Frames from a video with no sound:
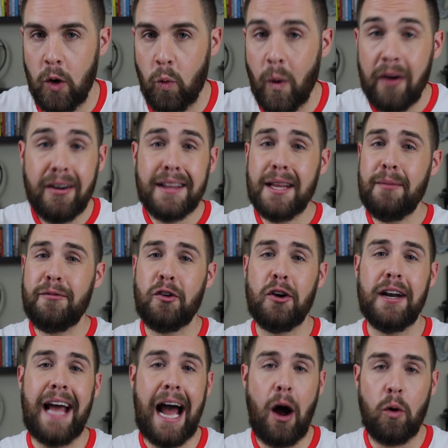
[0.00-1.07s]
Wearing them for
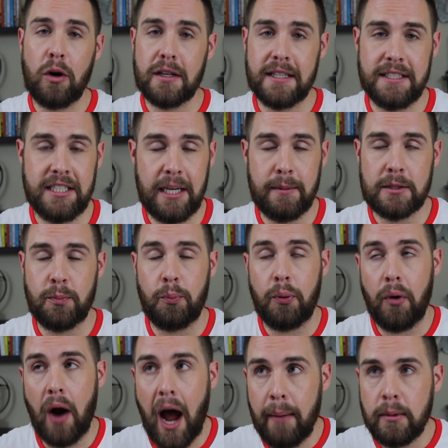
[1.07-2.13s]
an hour at the gym is
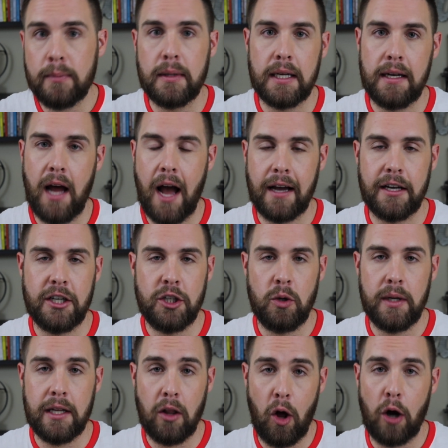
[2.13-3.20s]
probably not gonna do
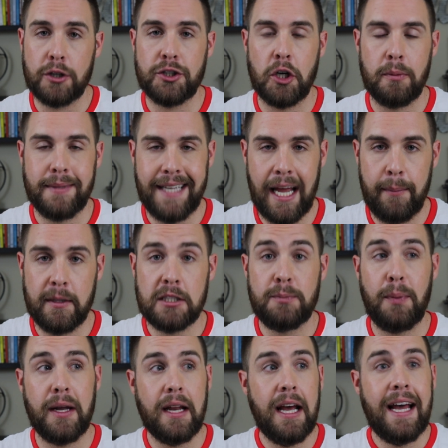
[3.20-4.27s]
any long-term damage,
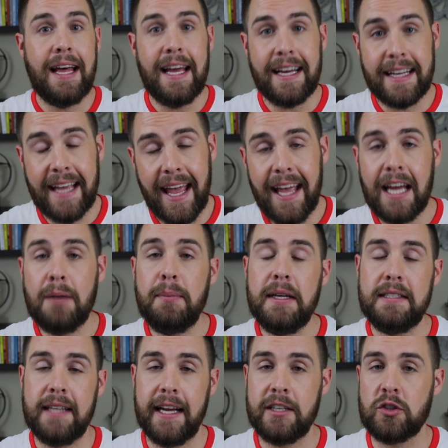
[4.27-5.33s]
but it can be
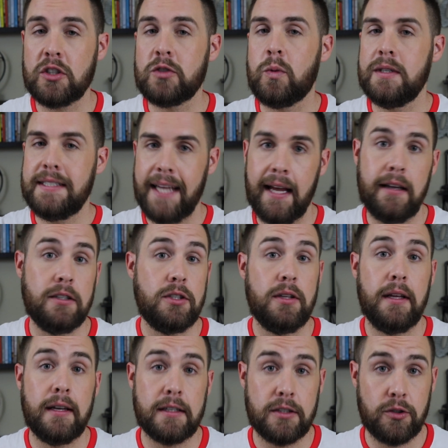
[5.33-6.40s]
dangerous when taken to
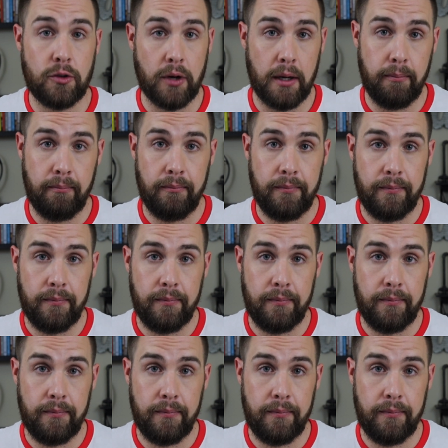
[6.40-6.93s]
the extreme.